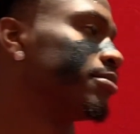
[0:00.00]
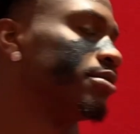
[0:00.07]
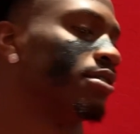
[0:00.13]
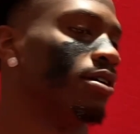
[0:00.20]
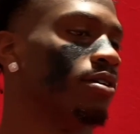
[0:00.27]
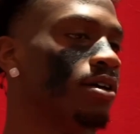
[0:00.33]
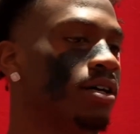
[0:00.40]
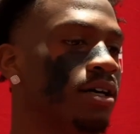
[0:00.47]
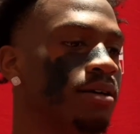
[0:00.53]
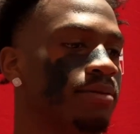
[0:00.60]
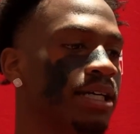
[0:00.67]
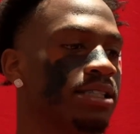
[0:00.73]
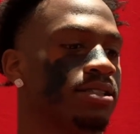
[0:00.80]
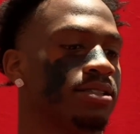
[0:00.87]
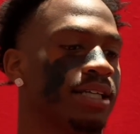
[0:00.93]
You know,
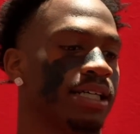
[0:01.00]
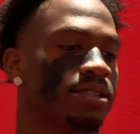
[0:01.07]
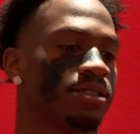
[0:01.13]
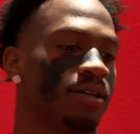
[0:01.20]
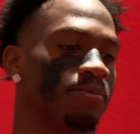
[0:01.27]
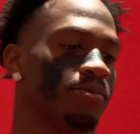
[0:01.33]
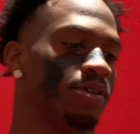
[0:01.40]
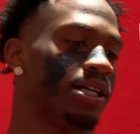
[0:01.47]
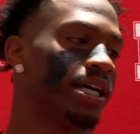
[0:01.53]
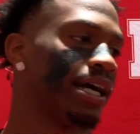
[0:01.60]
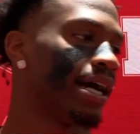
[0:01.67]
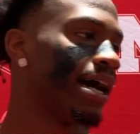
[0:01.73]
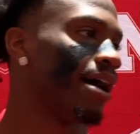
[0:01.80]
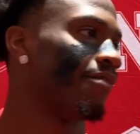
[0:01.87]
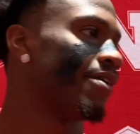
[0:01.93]
that's something we can't
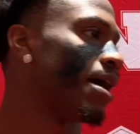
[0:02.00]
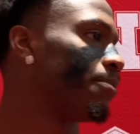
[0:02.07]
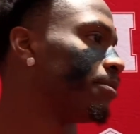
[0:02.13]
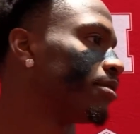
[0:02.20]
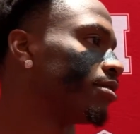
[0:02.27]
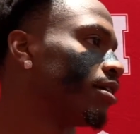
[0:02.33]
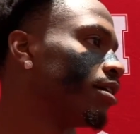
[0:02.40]
have happen,